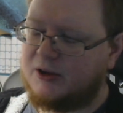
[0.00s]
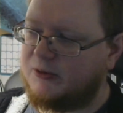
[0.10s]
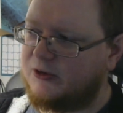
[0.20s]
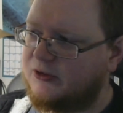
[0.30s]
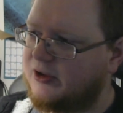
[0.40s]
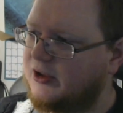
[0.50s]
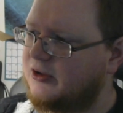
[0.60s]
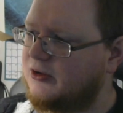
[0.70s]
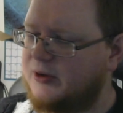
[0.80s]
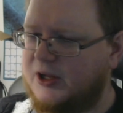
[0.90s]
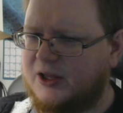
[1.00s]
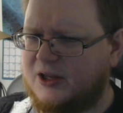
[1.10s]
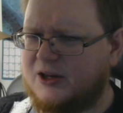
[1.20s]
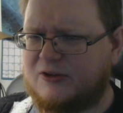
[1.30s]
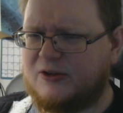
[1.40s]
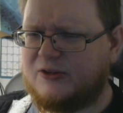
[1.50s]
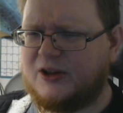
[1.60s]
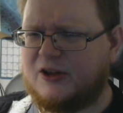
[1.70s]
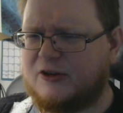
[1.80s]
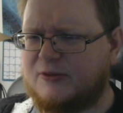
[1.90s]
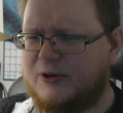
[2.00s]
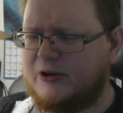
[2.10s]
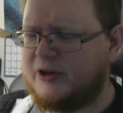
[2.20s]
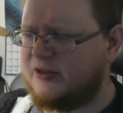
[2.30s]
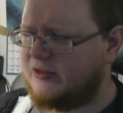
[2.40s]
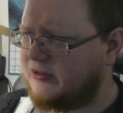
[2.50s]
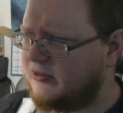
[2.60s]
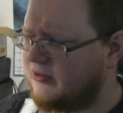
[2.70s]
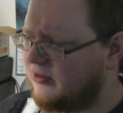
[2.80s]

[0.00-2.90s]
It was a unique, interesting experience.